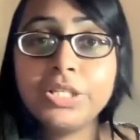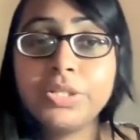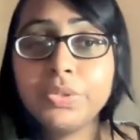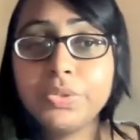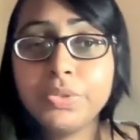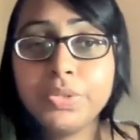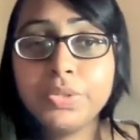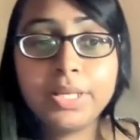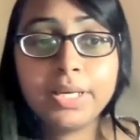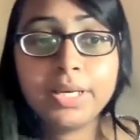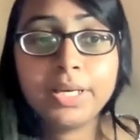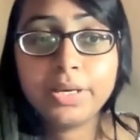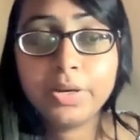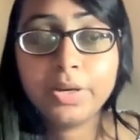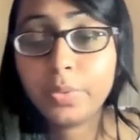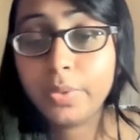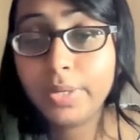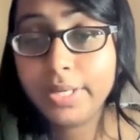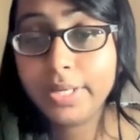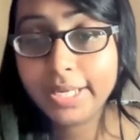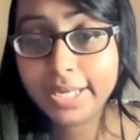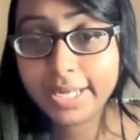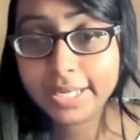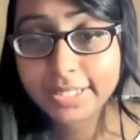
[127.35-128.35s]
to the
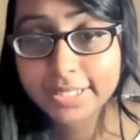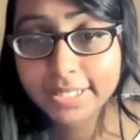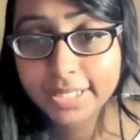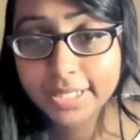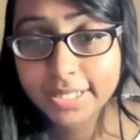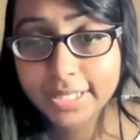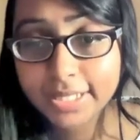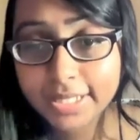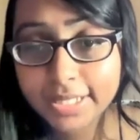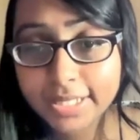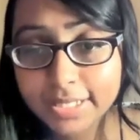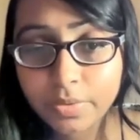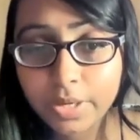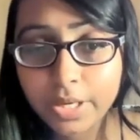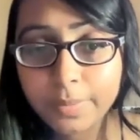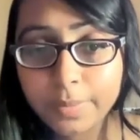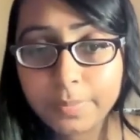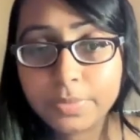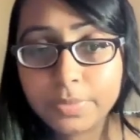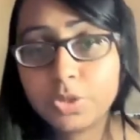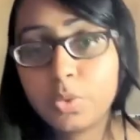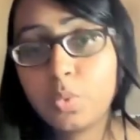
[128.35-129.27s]
creator script.